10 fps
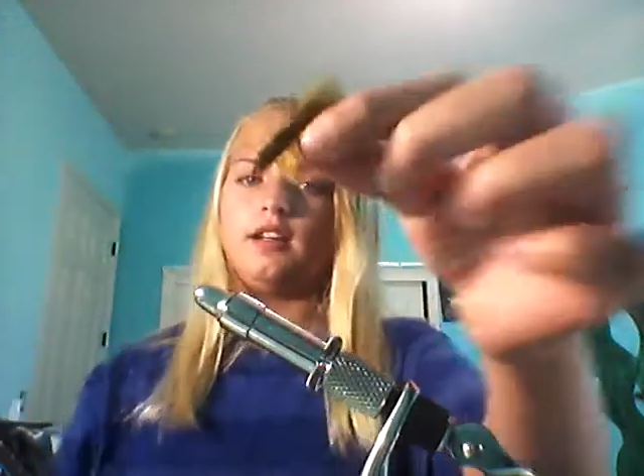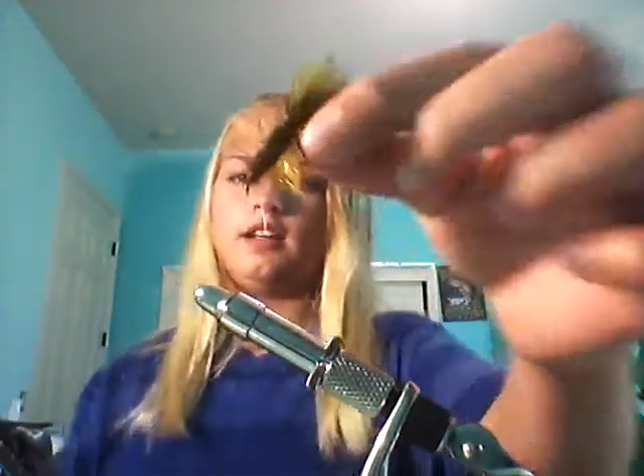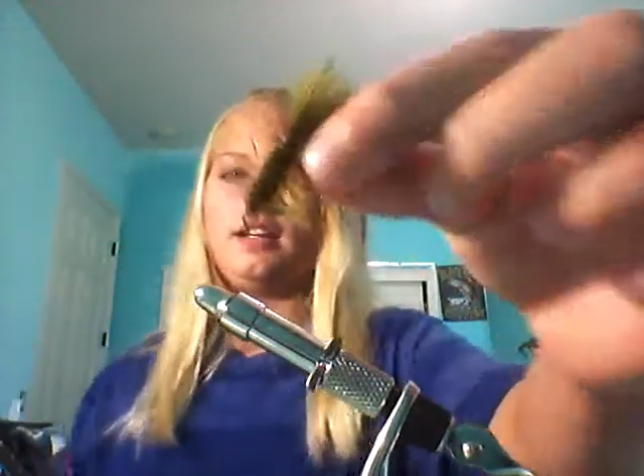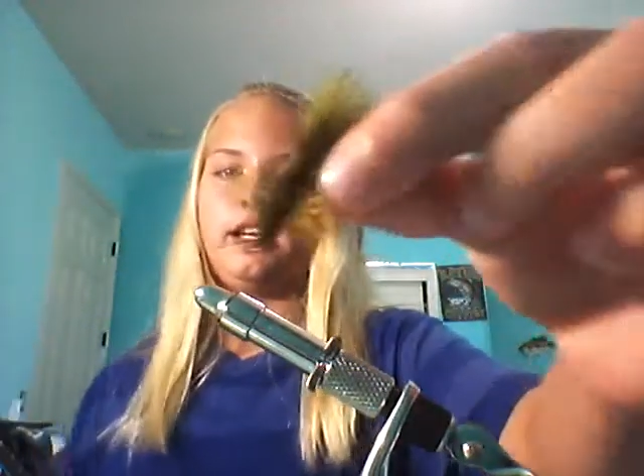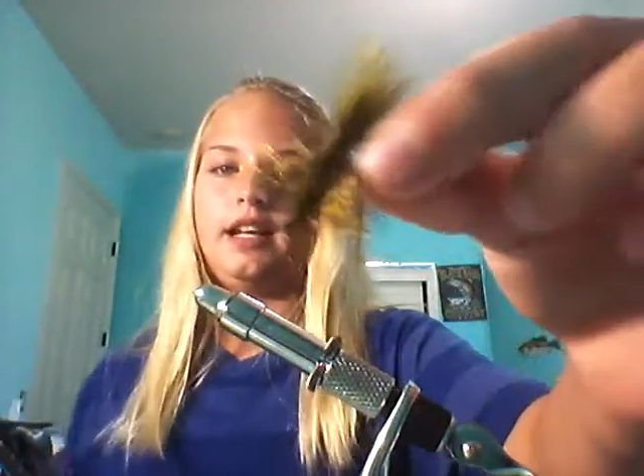
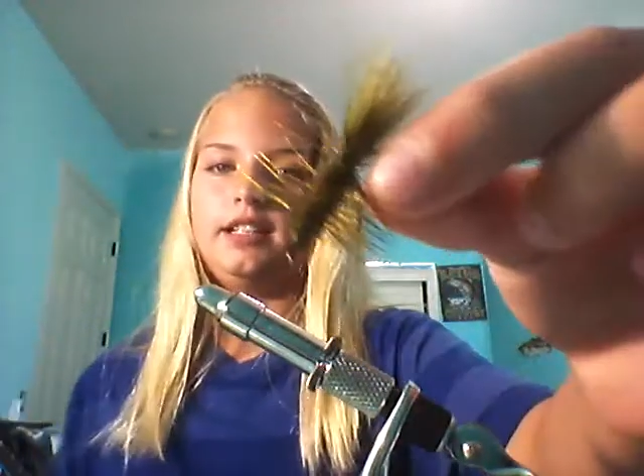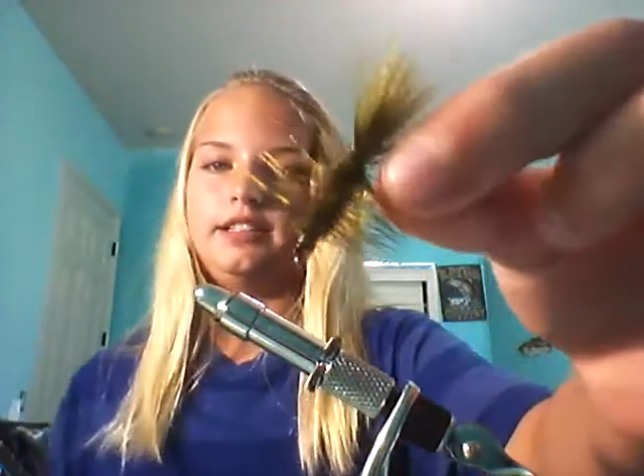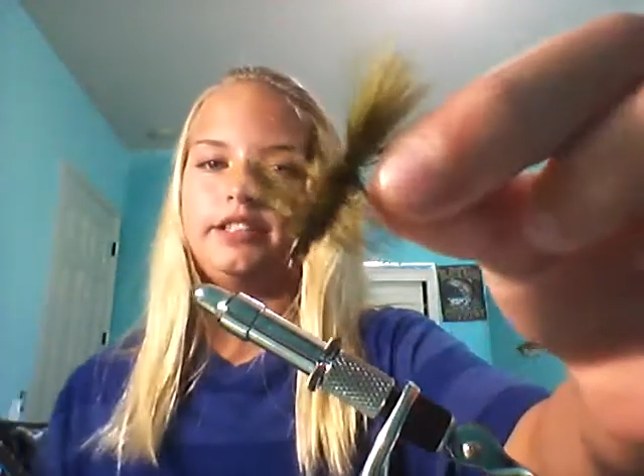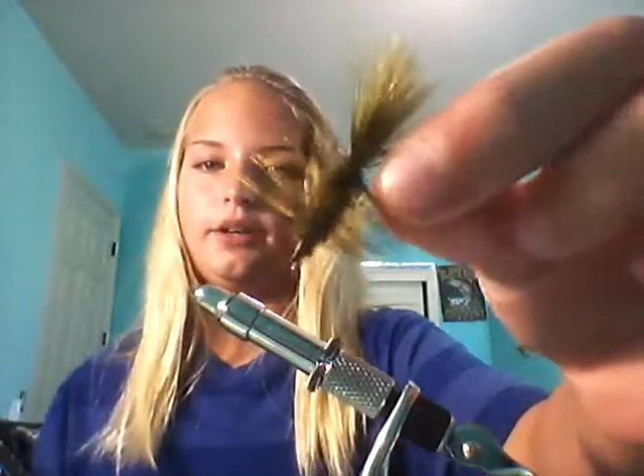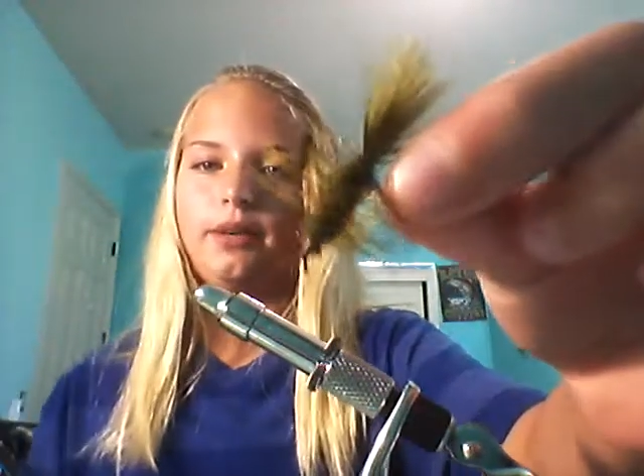And
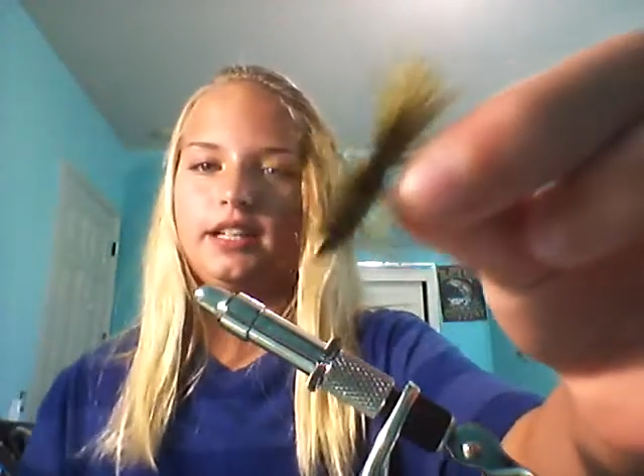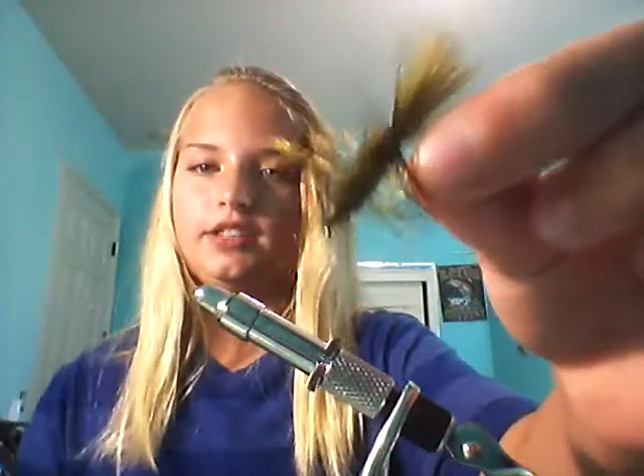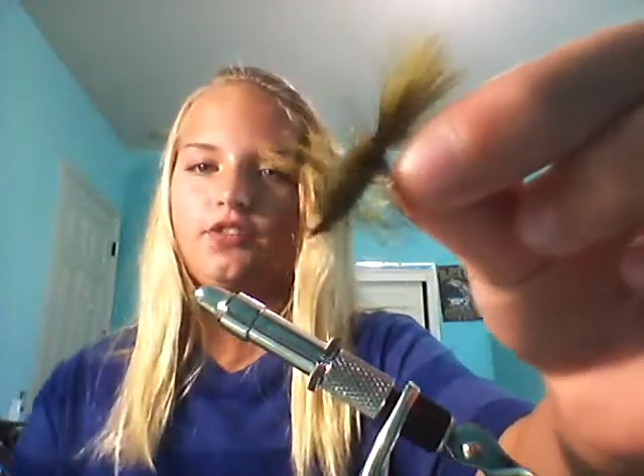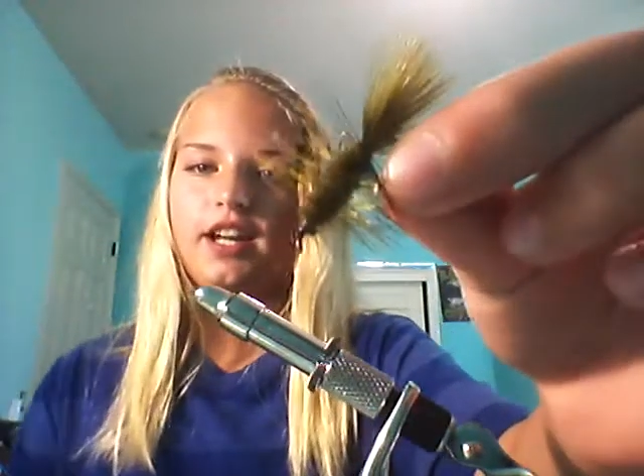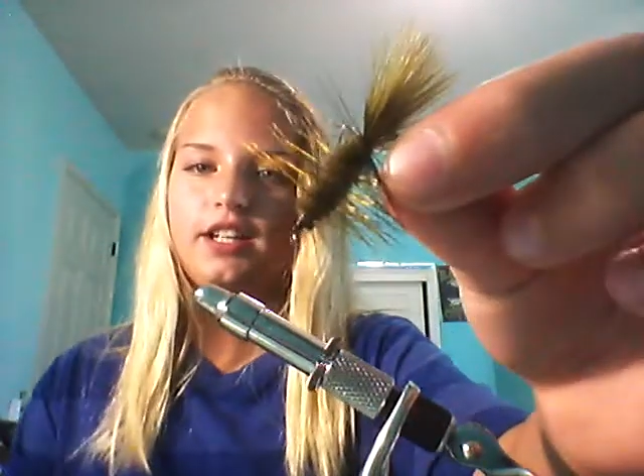so when it's
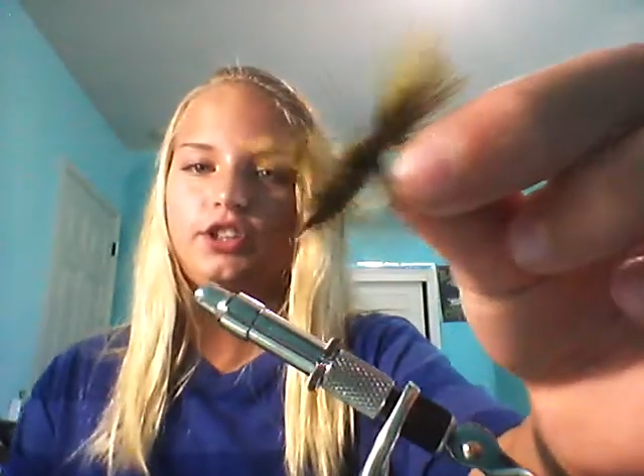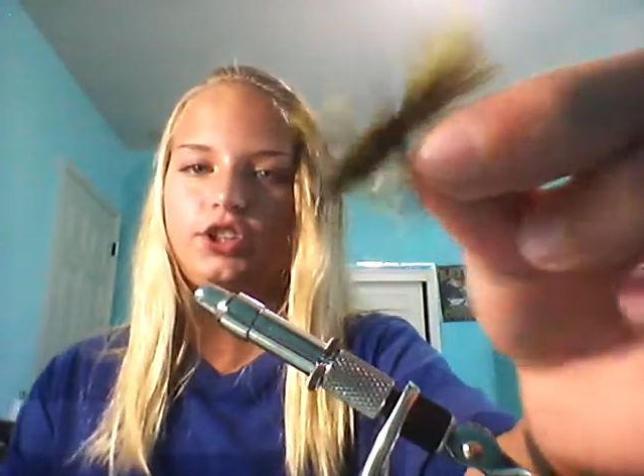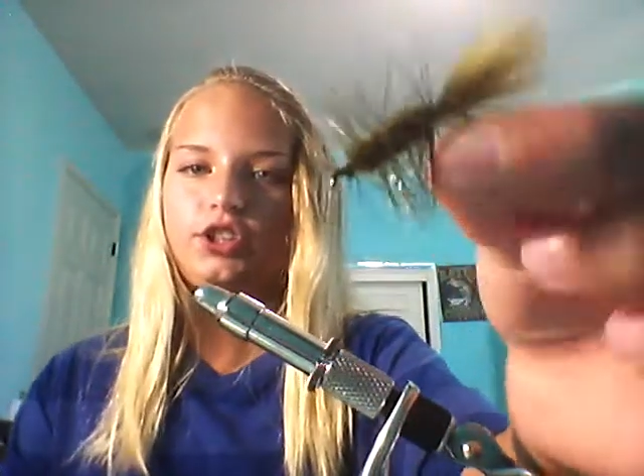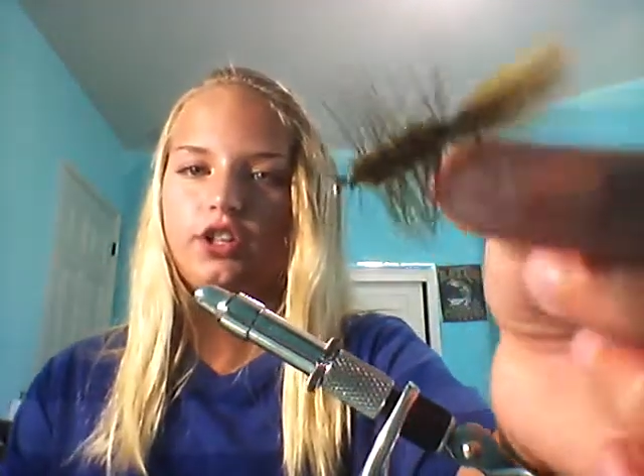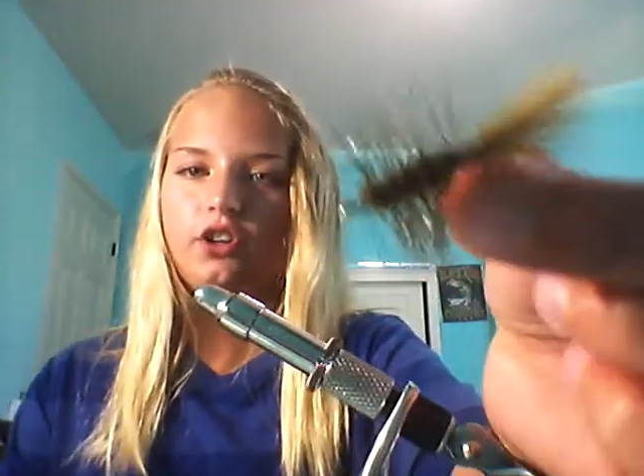finished,
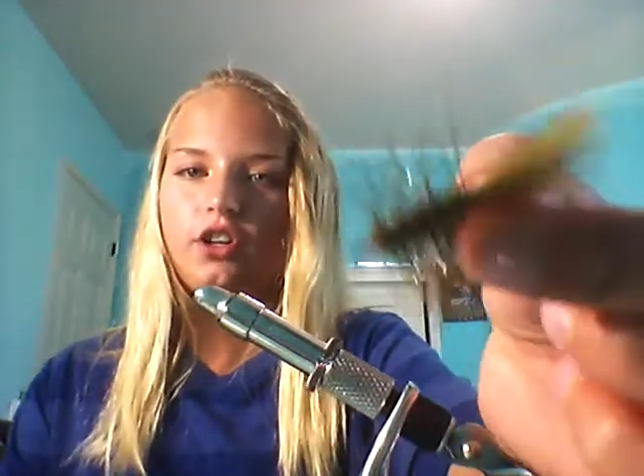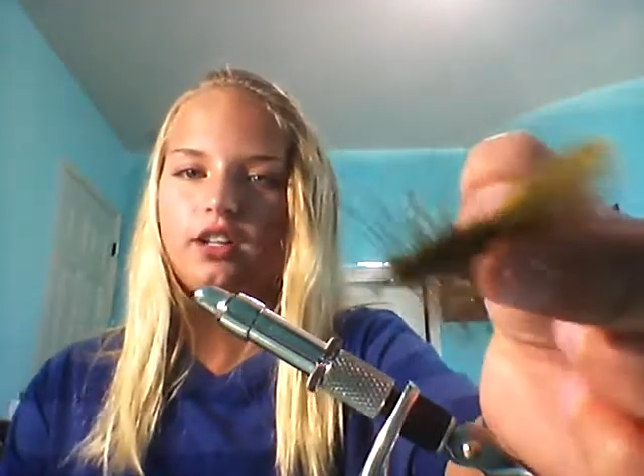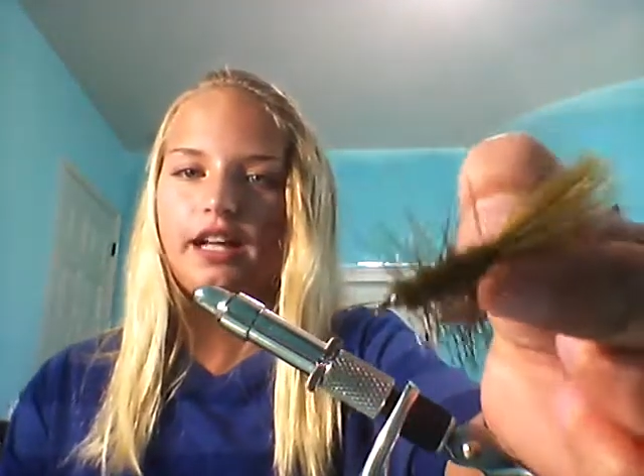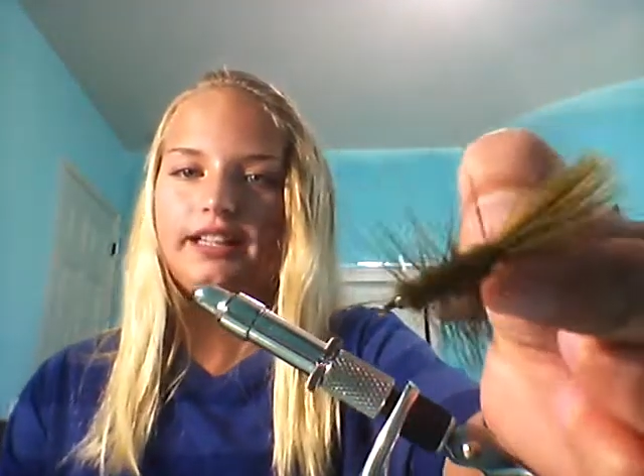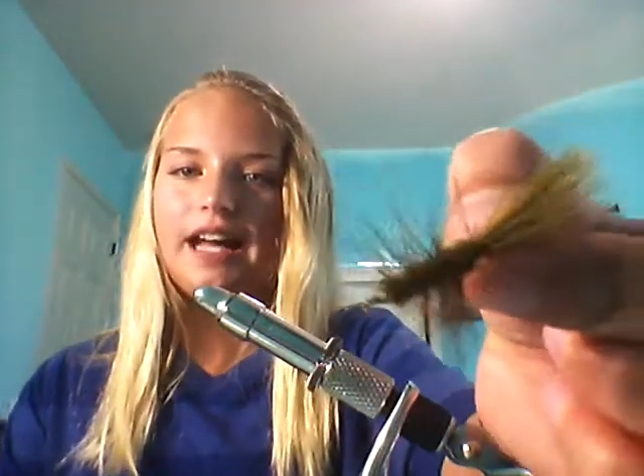it'll look
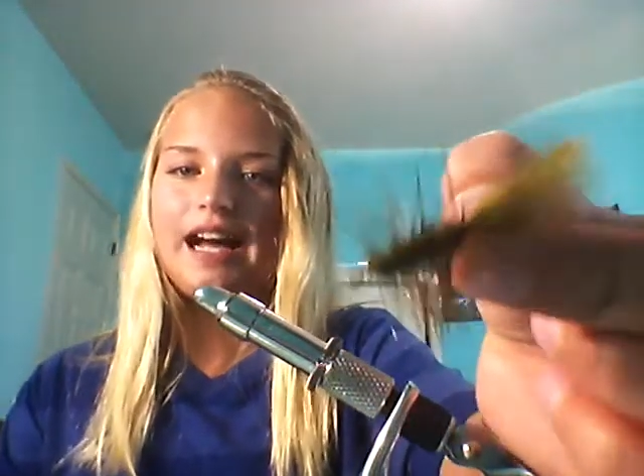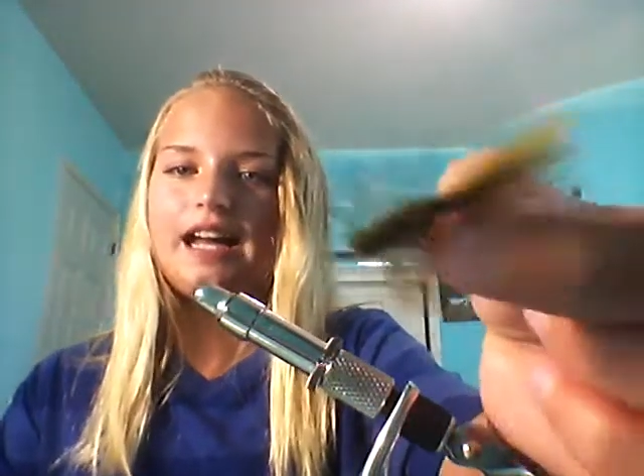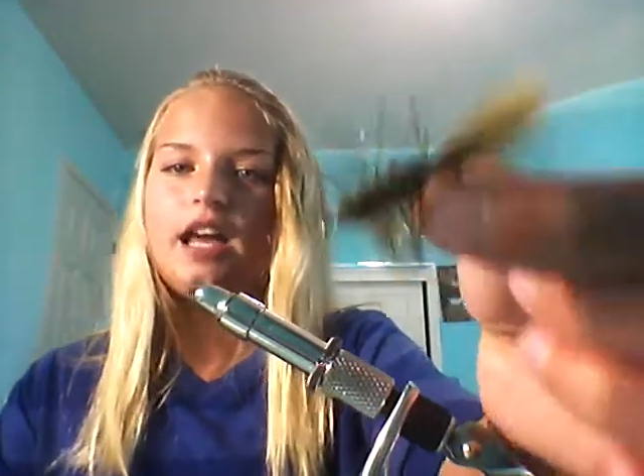like that.